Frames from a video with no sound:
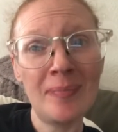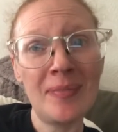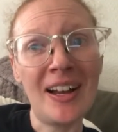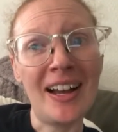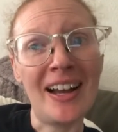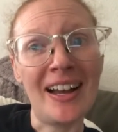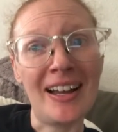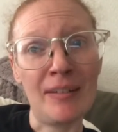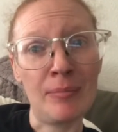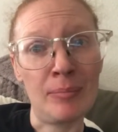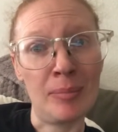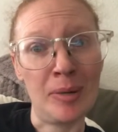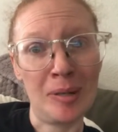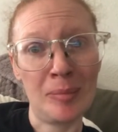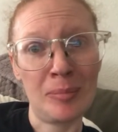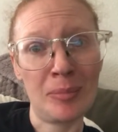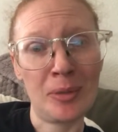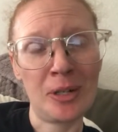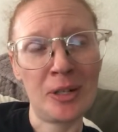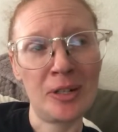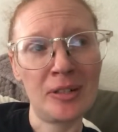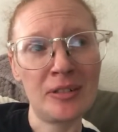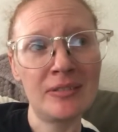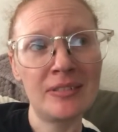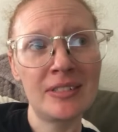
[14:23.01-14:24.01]
I have butt
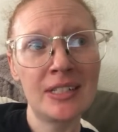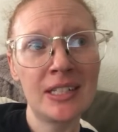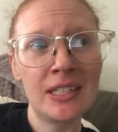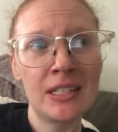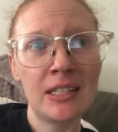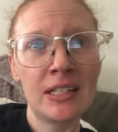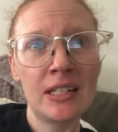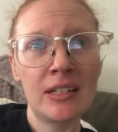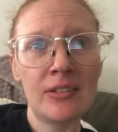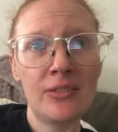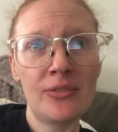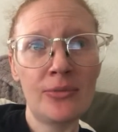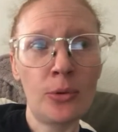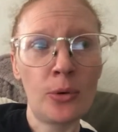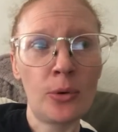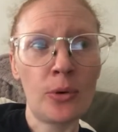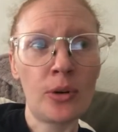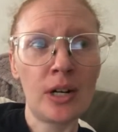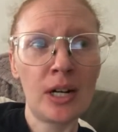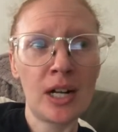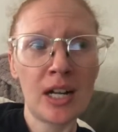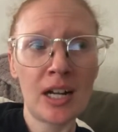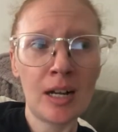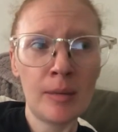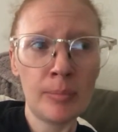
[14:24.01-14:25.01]
burn for
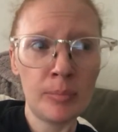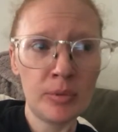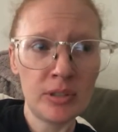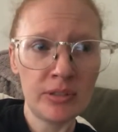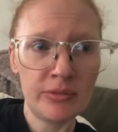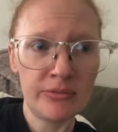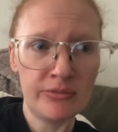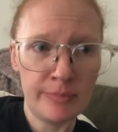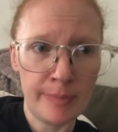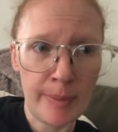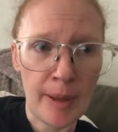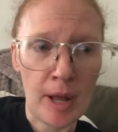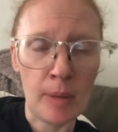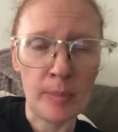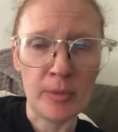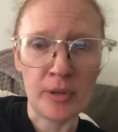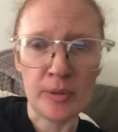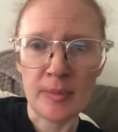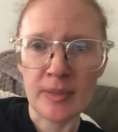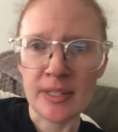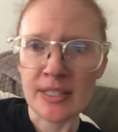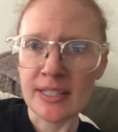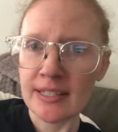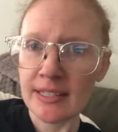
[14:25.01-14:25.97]
a couple of bowel movements.